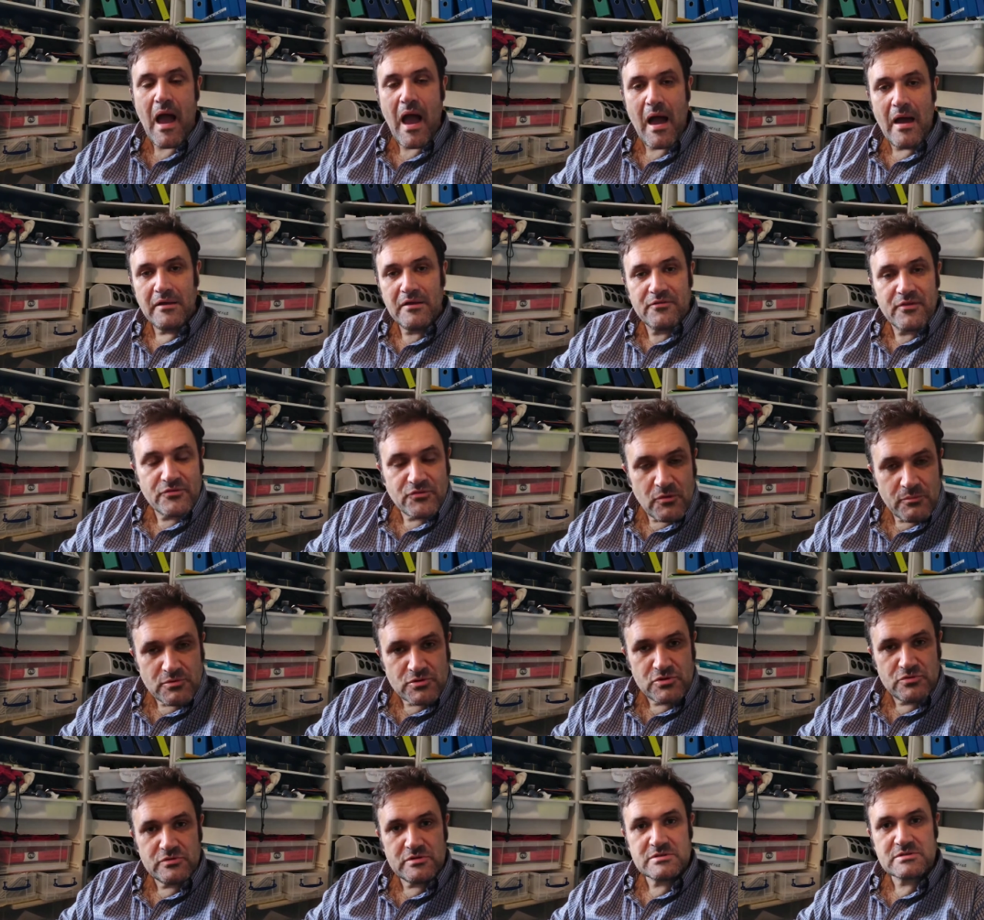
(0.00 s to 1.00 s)
And if those
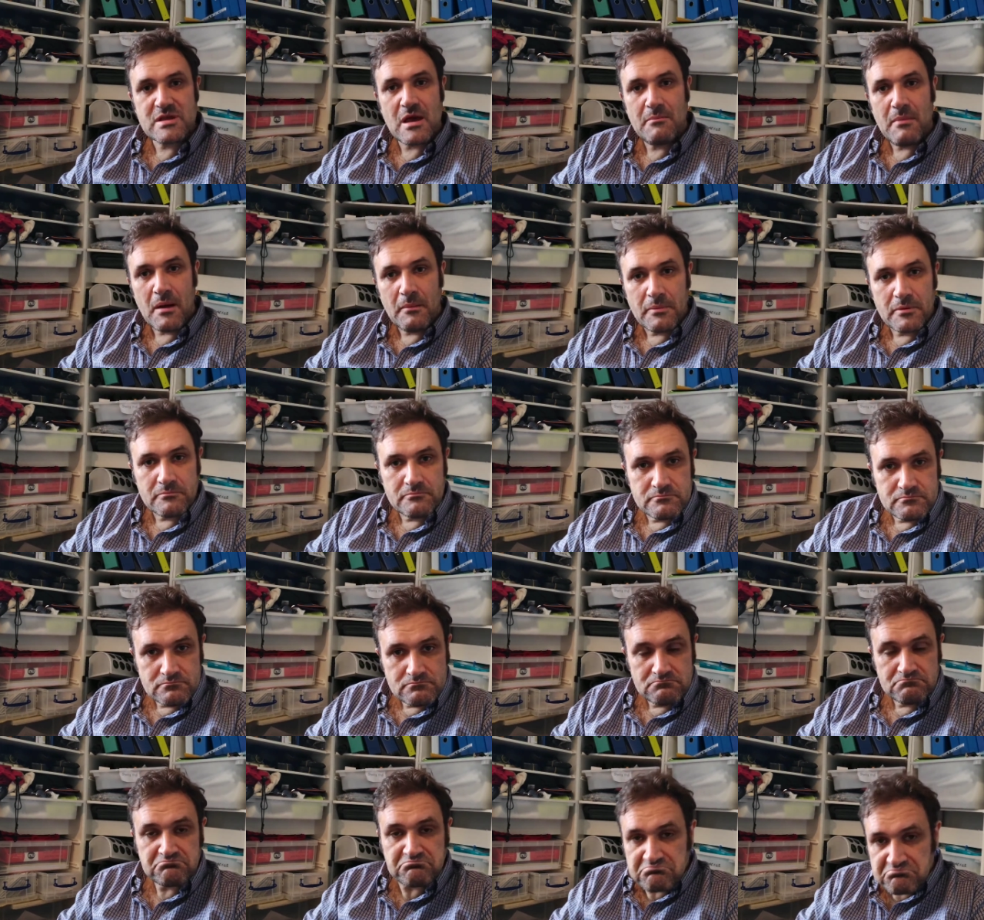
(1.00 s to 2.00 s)
opportunities come up,
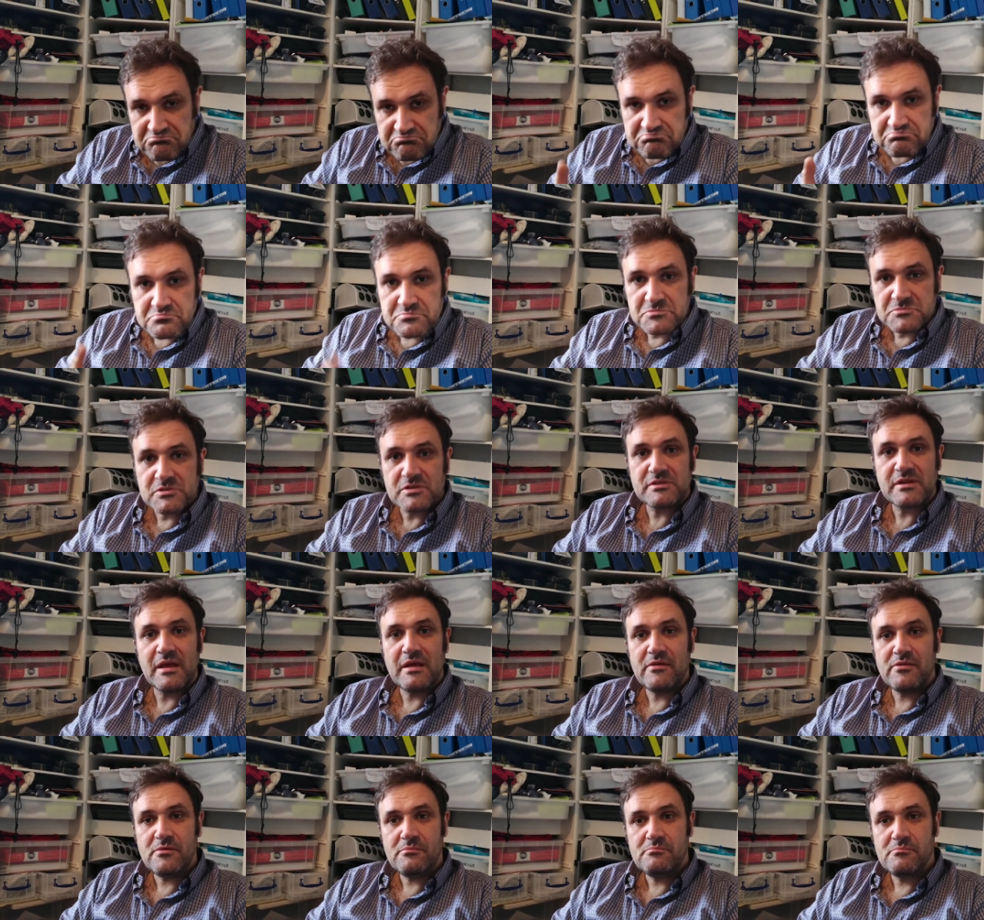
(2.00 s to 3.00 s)
to
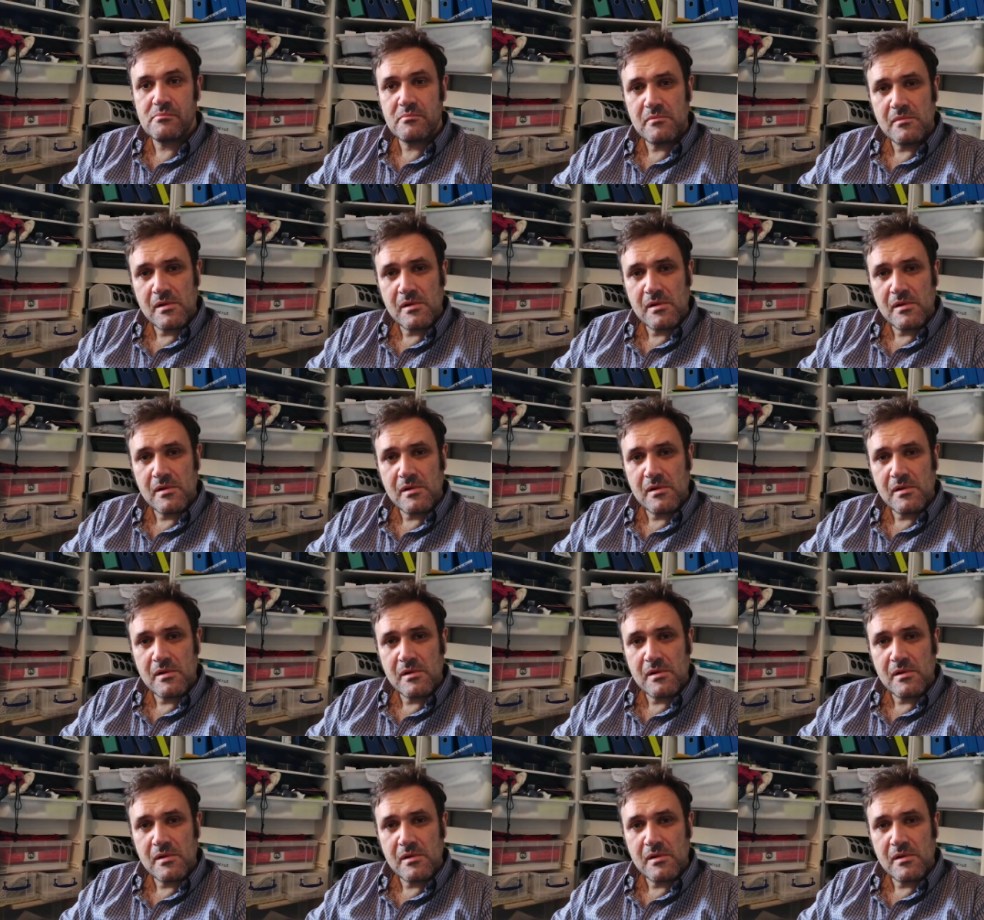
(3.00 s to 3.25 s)
take them.